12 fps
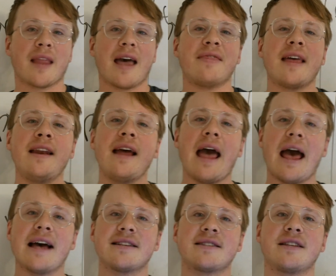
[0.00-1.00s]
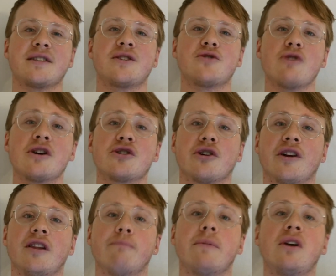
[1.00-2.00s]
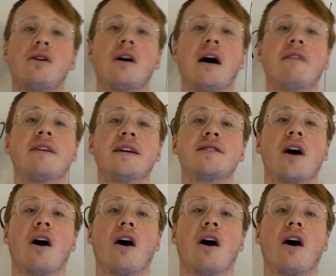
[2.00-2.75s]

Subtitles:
And then it has this structure in the middle of its